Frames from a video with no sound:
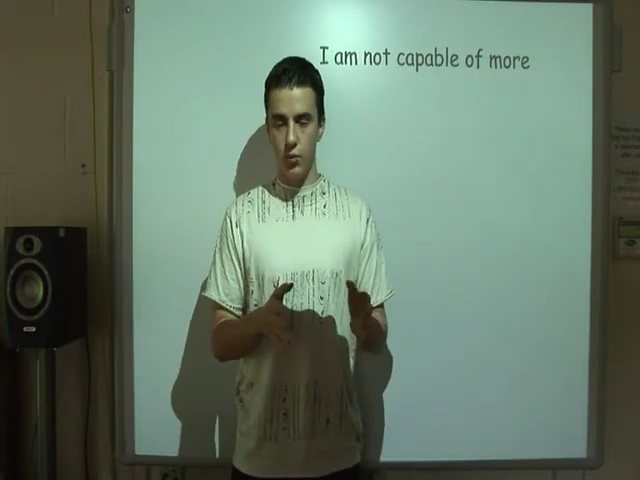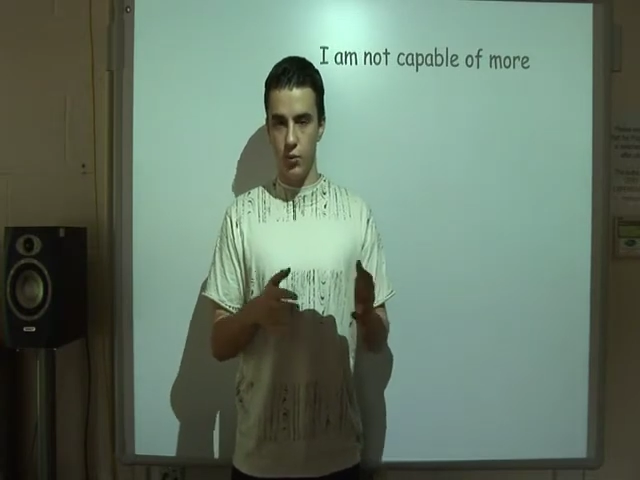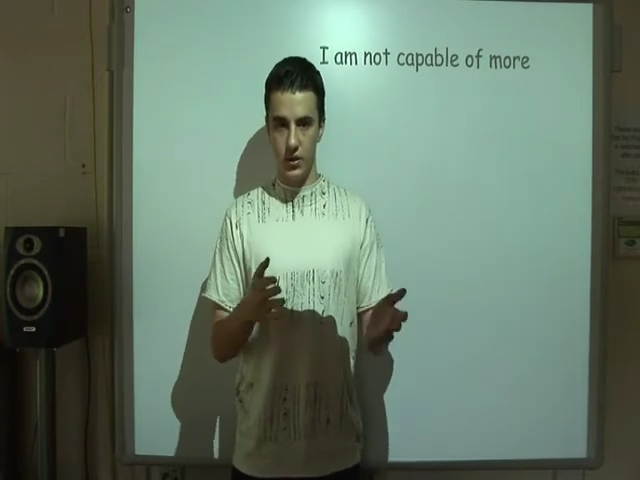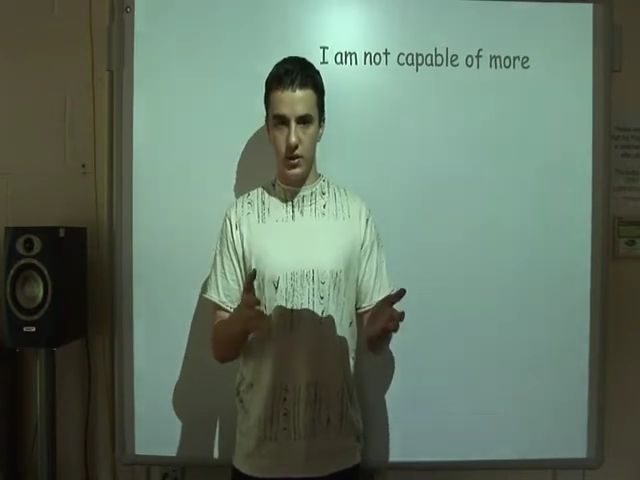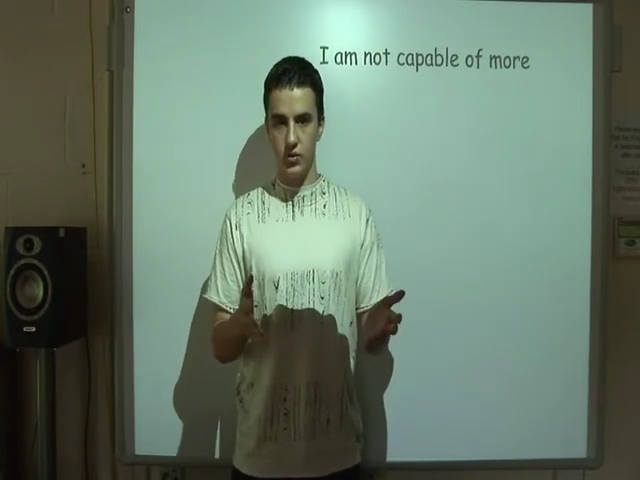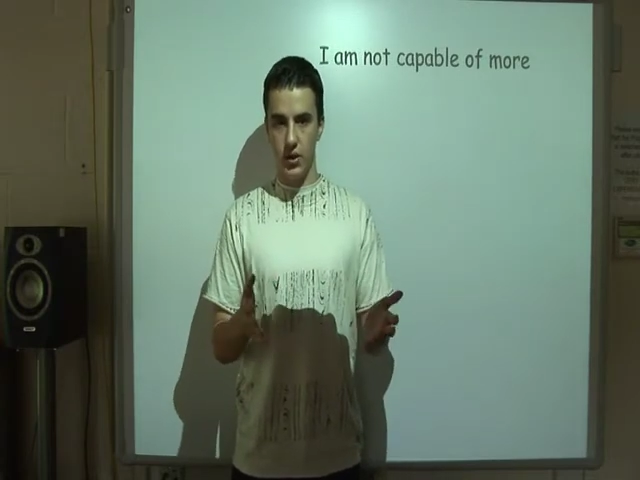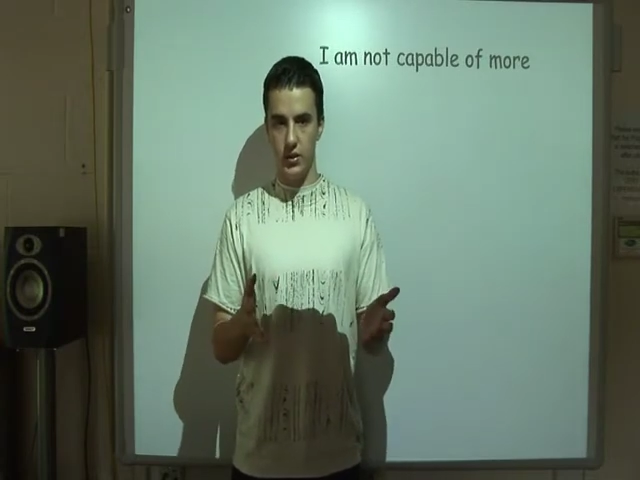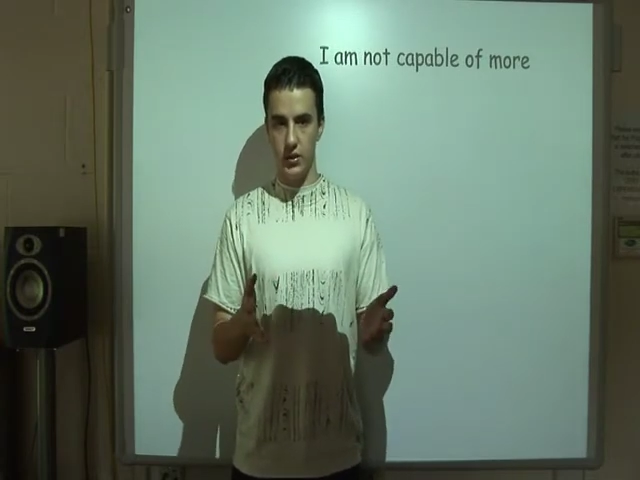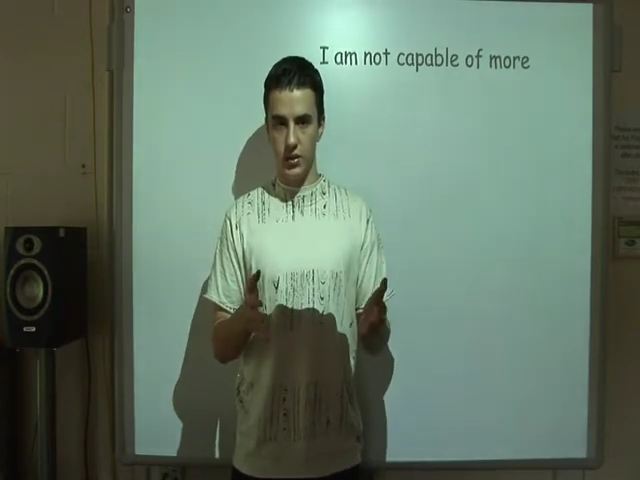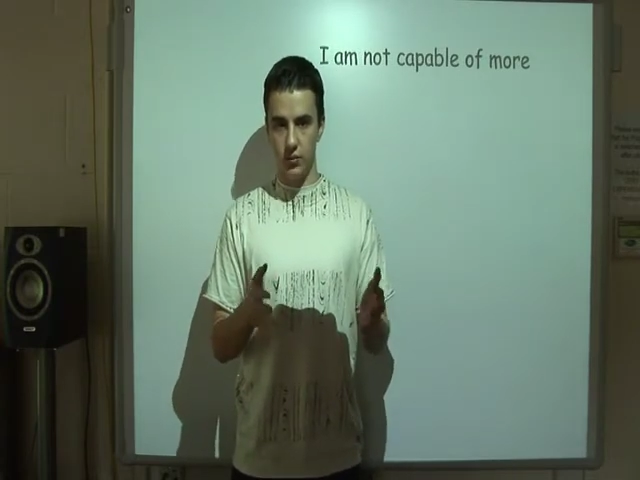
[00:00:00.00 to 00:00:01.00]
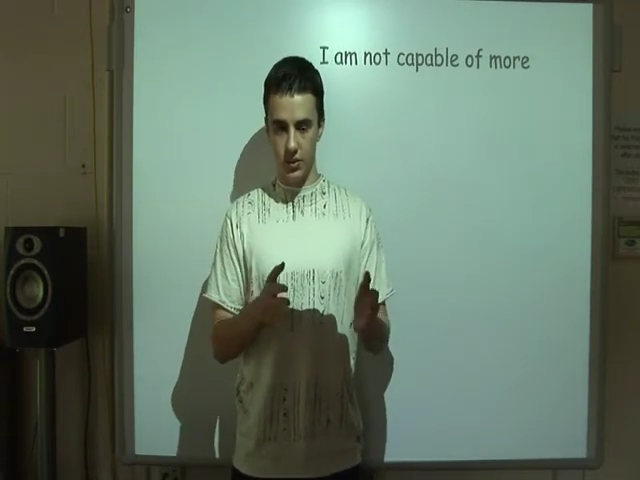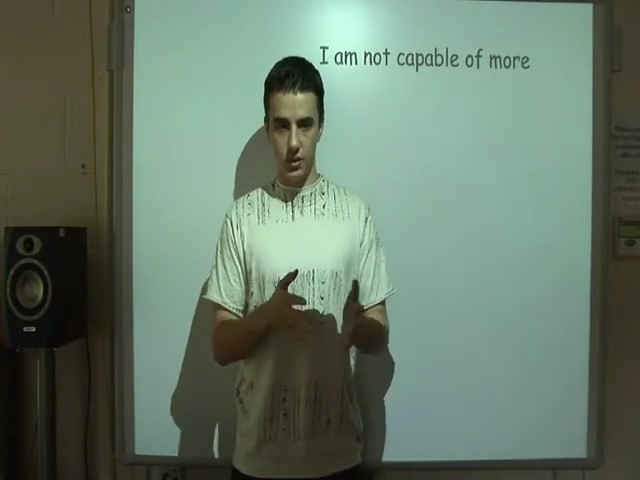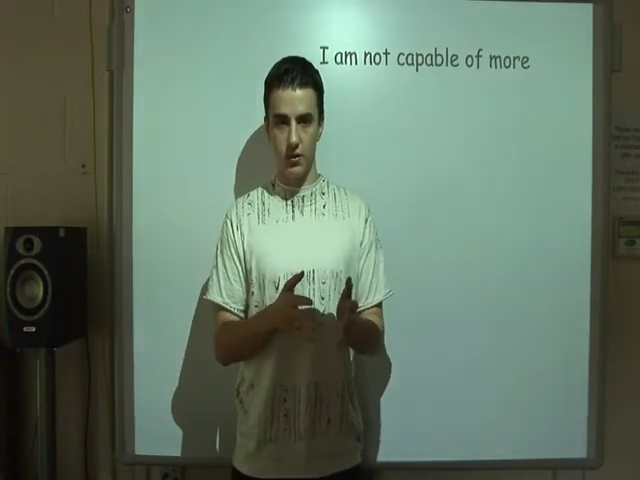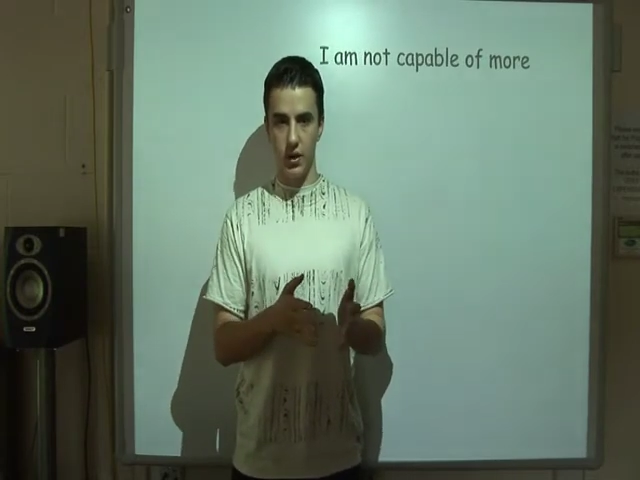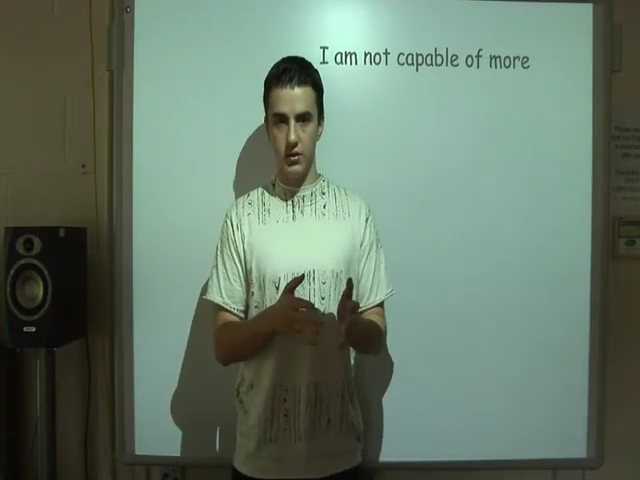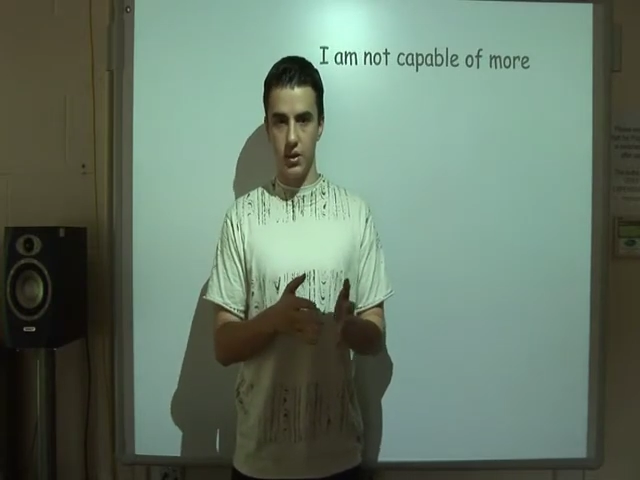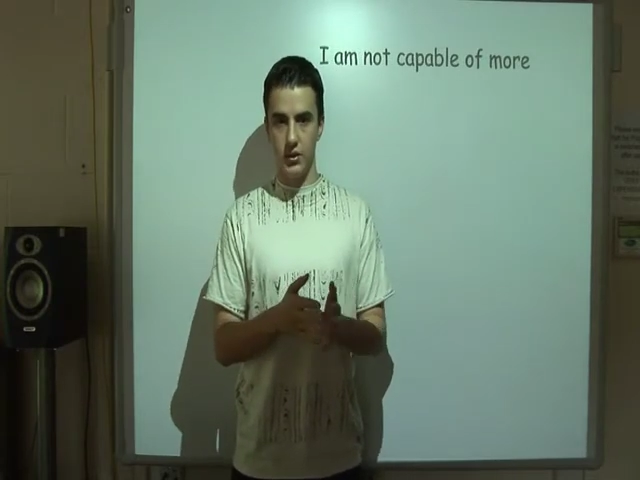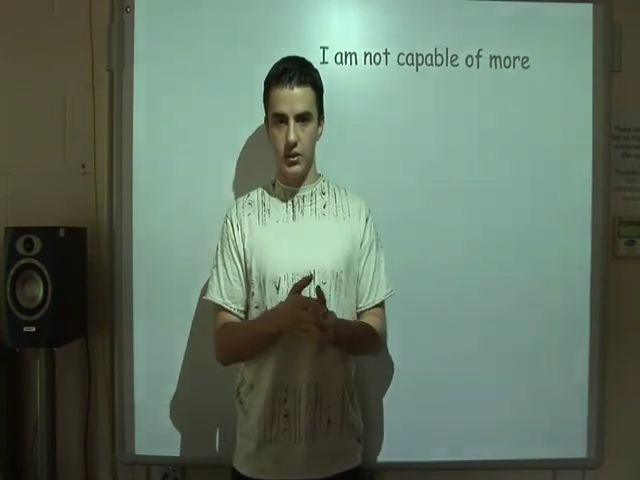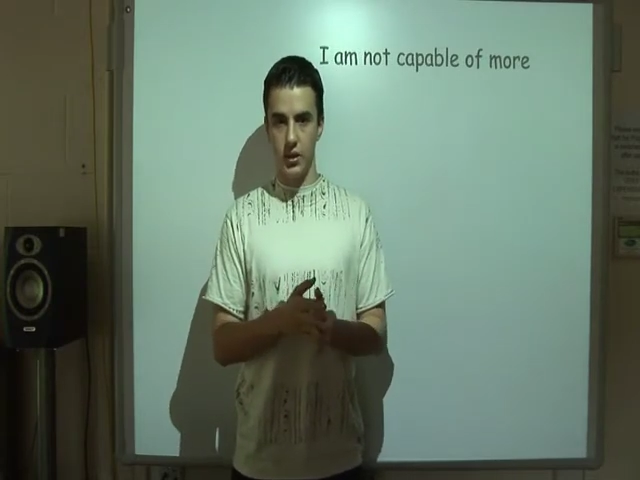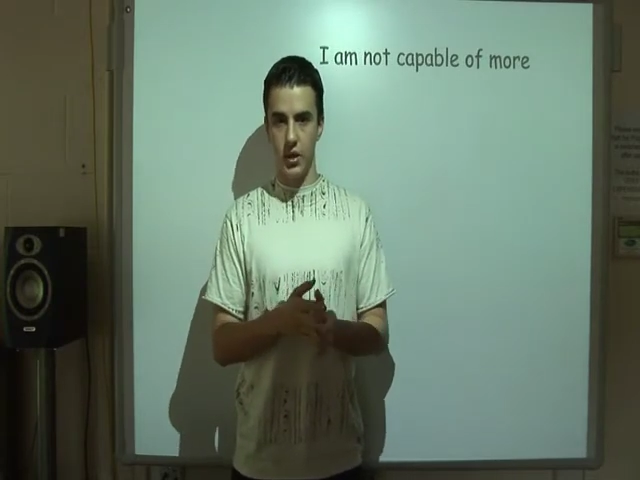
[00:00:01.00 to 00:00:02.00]
with the correct
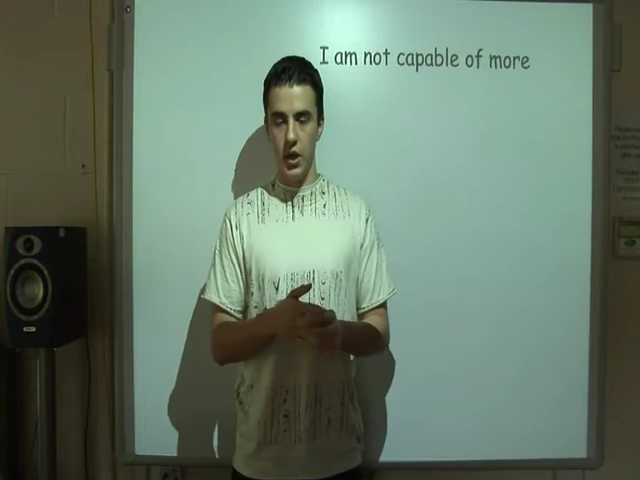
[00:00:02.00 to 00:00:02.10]
strategy,